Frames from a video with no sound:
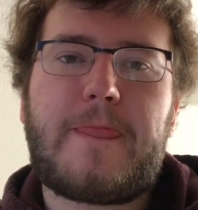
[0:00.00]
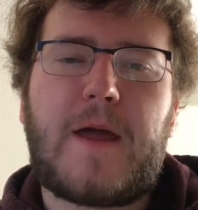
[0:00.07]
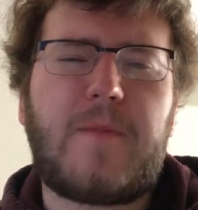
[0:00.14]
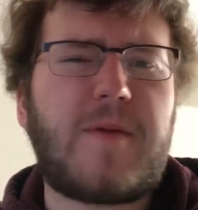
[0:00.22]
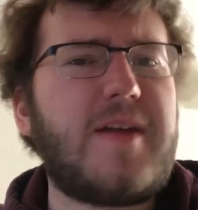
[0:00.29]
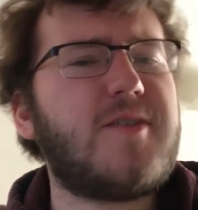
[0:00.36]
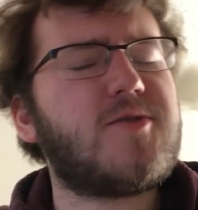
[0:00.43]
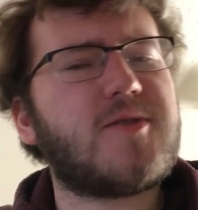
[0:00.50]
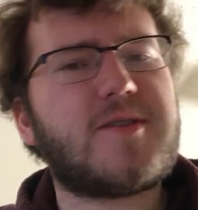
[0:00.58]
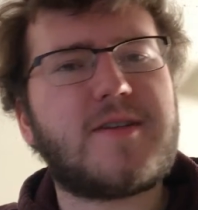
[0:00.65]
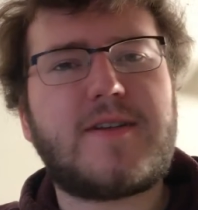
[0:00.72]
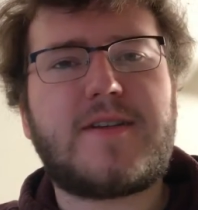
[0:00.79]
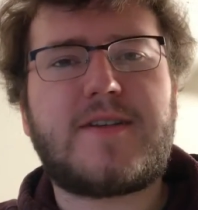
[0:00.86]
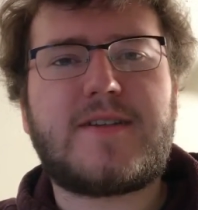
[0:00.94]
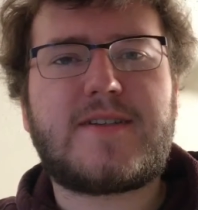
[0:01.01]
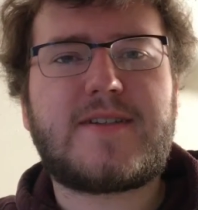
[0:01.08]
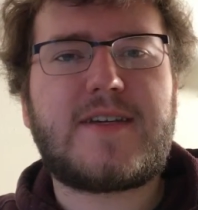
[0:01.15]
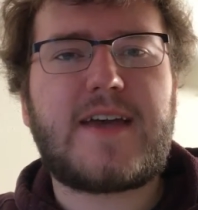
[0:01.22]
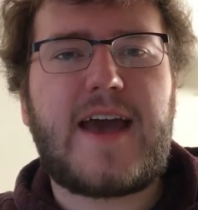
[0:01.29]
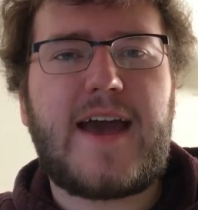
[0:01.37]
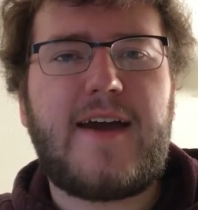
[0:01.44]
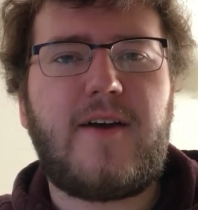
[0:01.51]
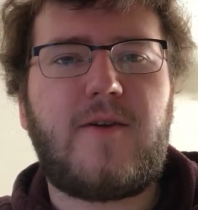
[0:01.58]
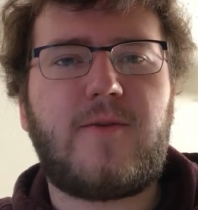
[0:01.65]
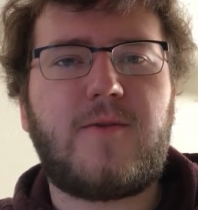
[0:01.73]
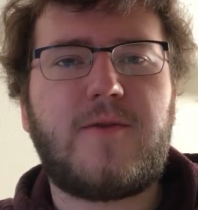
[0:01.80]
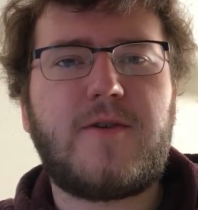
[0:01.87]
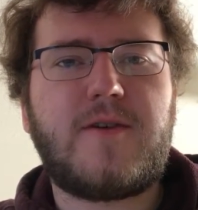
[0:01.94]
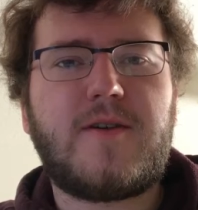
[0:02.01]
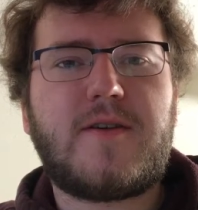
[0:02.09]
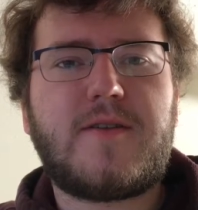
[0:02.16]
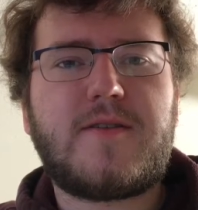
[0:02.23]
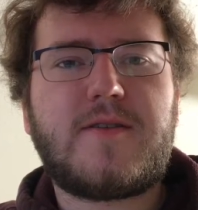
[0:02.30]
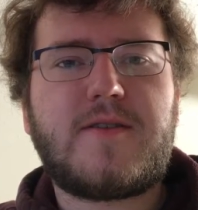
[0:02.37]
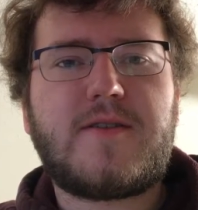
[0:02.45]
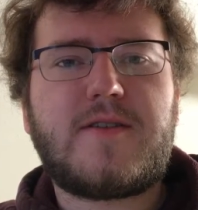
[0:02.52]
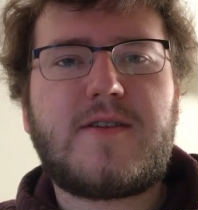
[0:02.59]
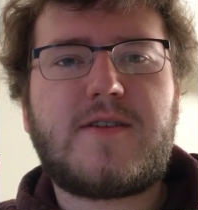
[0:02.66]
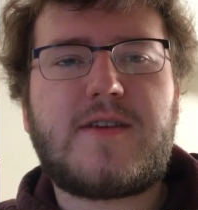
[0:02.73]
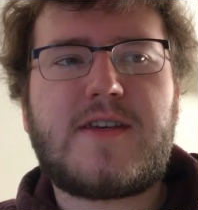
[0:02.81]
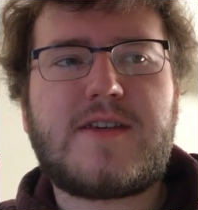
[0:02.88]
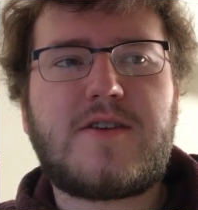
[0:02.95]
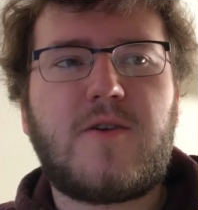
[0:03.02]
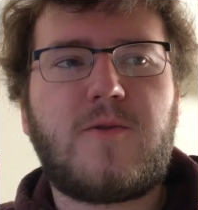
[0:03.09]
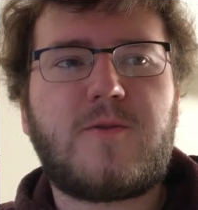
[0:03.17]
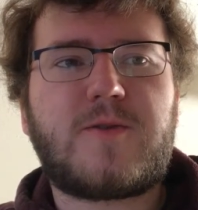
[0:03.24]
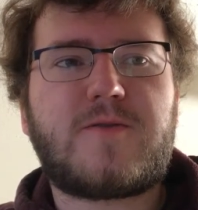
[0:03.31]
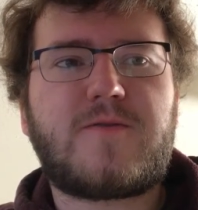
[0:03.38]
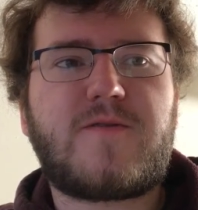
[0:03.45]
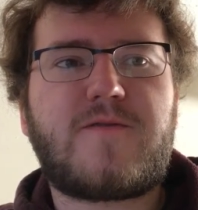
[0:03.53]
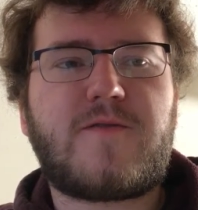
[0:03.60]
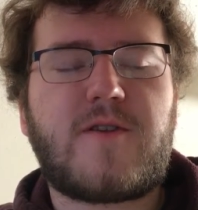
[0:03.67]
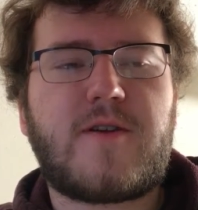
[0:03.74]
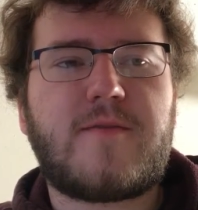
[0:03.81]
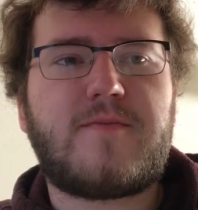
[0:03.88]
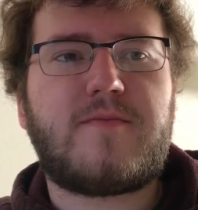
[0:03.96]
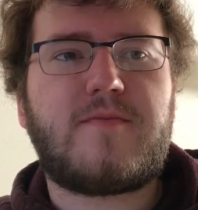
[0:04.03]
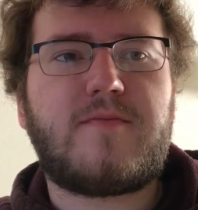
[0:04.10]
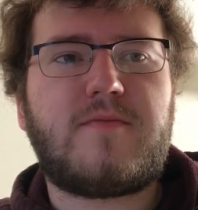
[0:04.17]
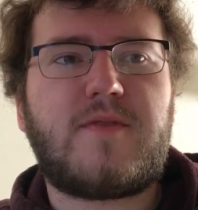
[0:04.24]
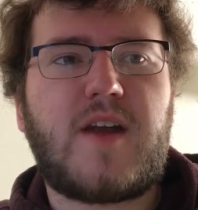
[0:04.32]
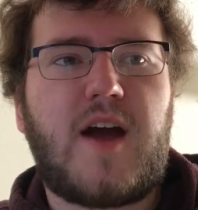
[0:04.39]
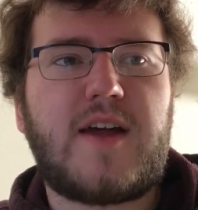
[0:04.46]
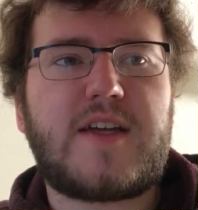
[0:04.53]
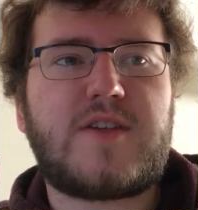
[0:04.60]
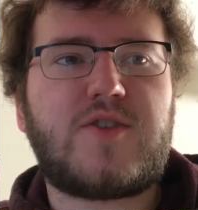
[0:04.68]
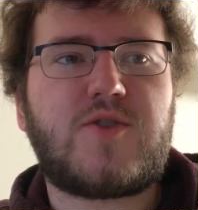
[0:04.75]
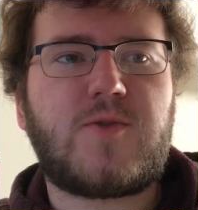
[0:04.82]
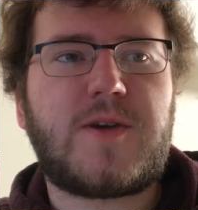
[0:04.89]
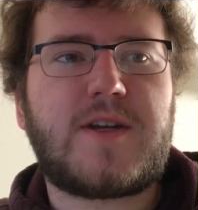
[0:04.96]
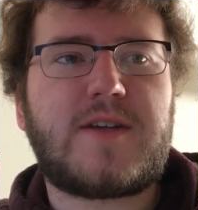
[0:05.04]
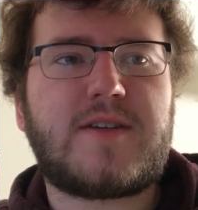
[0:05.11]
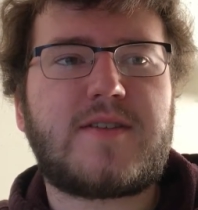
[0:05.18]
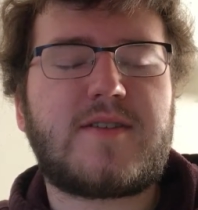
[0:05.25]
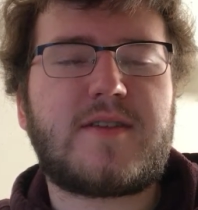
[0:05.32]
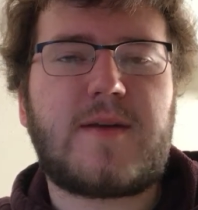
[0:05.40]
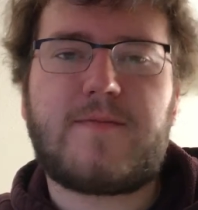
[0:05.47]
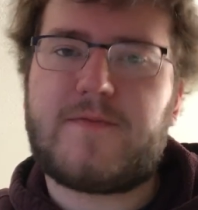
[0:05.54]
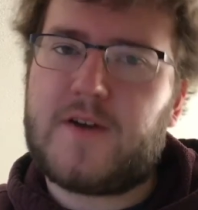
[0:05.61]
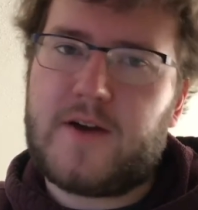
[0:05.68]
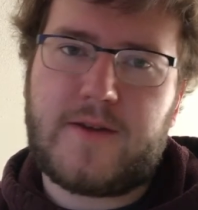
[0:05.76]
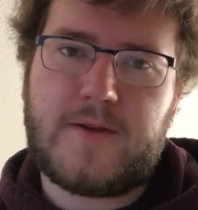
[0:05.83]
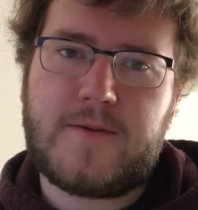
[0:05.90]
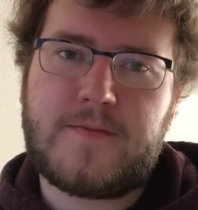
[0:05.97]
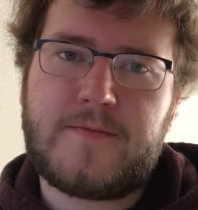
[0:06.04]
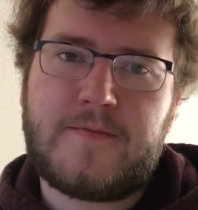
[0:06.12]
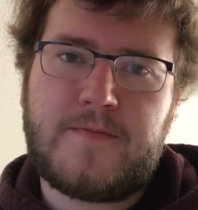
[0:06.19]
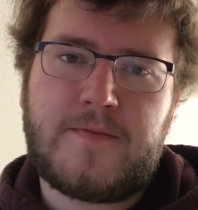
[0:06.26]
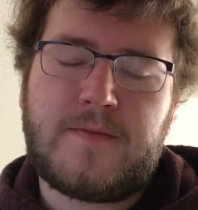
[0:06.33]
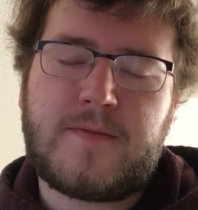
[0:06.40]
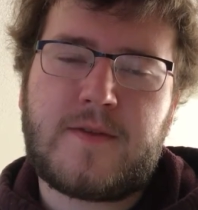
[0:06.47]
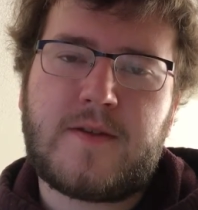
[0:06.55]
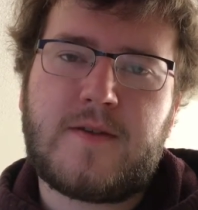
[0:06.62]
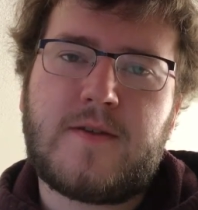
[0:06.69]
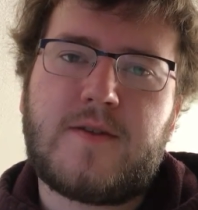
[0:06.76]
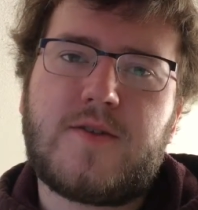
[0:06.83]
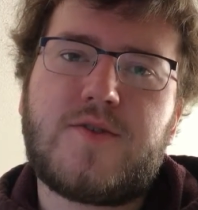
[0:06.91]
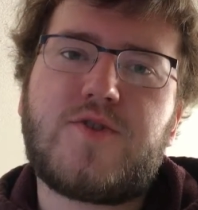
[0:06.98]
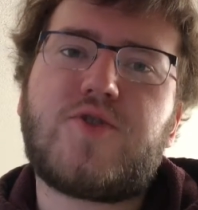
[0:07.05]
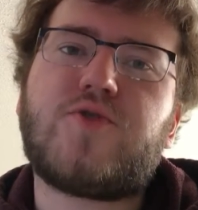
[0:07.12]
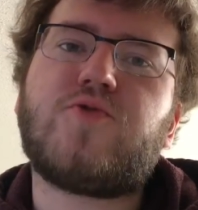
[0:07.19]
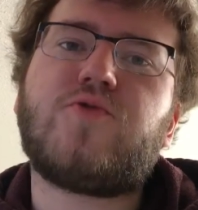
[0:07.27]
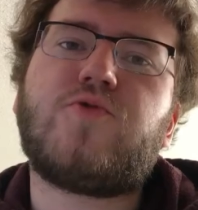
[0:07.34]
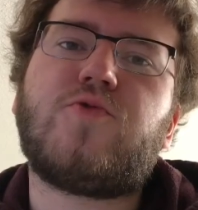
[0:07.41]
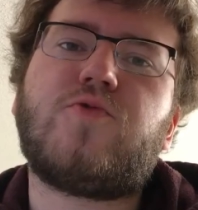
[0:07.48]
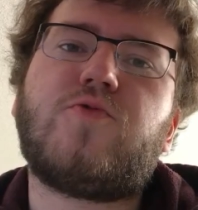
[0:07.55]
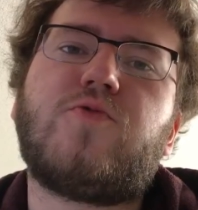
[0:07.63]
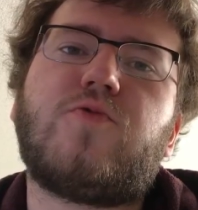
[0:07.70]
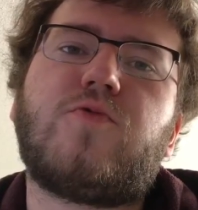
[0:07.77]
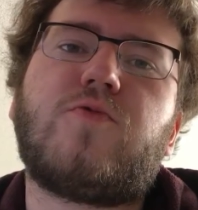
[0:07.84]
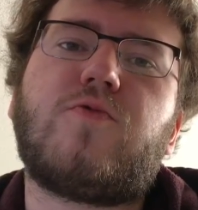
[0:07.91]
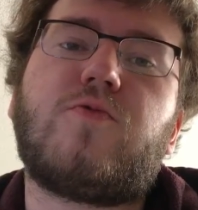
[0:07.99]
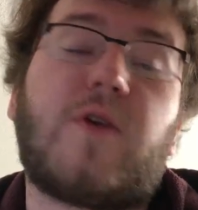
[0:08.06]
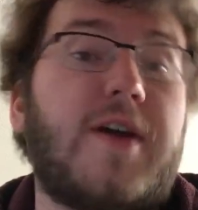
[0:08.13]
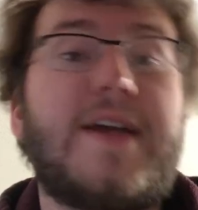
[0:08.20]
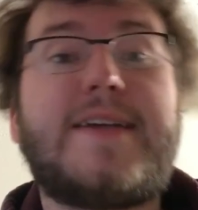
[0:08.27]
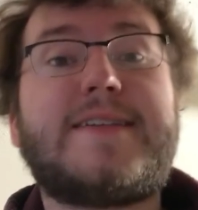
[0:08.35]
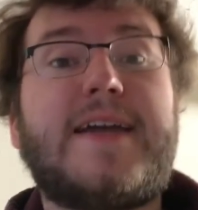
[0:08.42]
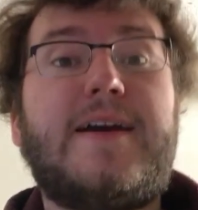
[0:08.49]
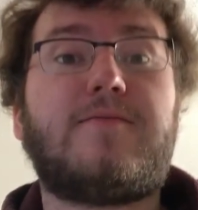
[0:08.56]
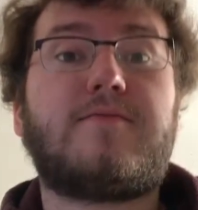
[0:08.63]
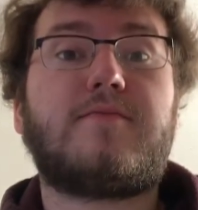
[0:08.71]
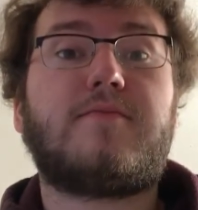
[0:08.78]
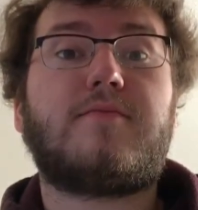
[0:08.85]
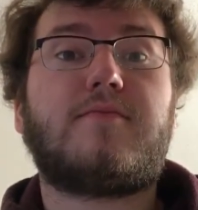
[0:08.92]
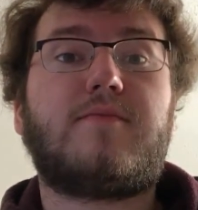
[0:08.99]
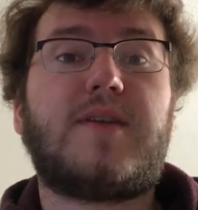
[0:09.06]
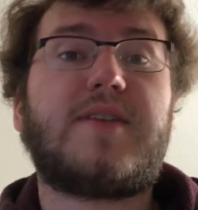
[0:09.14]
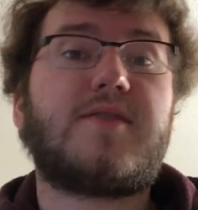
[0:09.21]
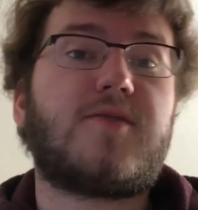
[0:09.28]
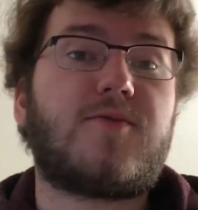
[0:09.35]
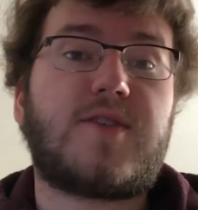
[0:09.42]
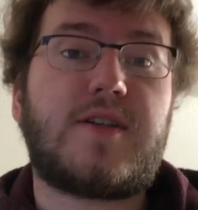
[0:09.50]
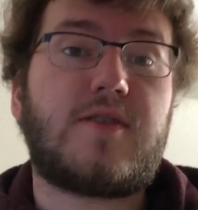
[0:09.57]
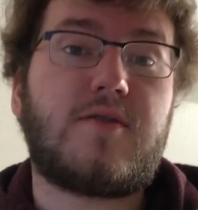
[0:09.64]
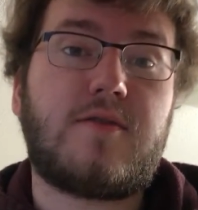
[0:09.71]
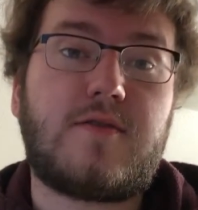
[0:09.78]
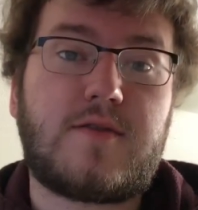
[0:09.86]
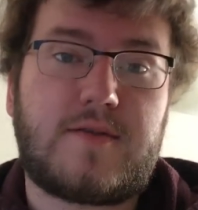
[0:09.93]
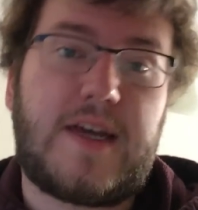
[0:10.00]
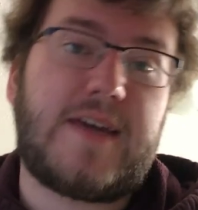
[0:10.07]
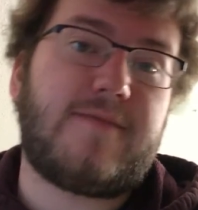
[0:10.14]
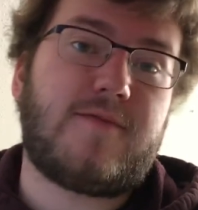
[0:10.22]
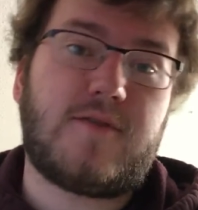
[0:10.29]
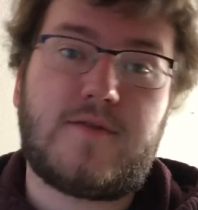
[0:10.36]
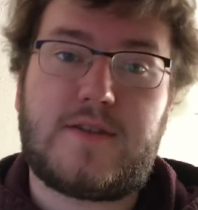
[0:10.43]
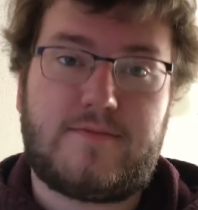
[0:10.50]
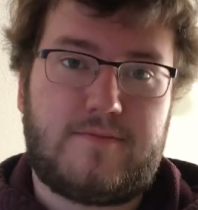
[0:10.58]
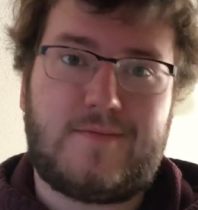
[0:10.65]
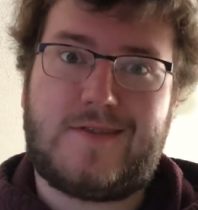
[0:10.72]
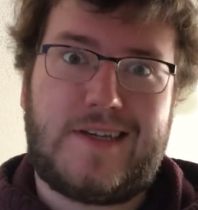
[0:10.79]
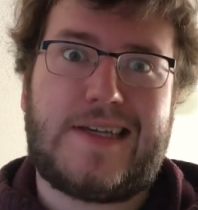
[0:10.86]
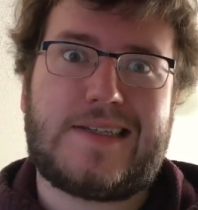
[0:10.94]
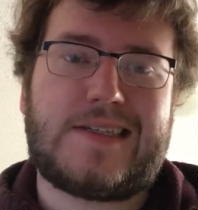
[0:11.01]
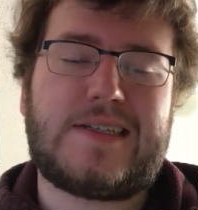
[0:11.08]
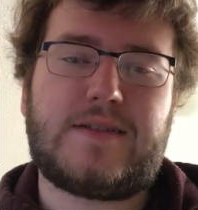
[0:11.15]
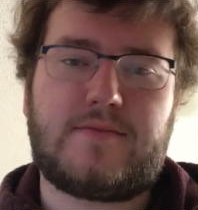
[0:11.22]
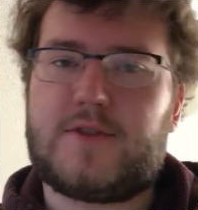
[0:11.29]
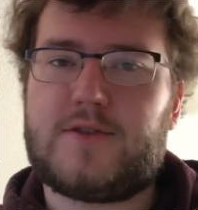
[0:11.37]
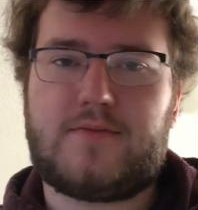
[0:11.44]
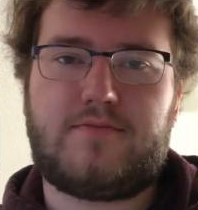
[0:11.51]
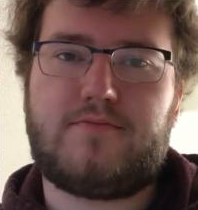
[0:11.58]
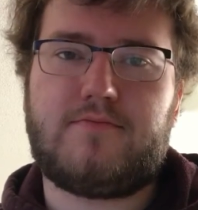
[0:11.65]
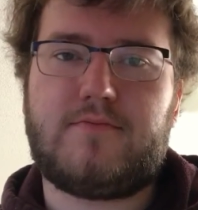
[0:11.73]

I'm interested to see how he goes from not enjoying his stepfather to where he is now, being so cynical and hateful and lazy and just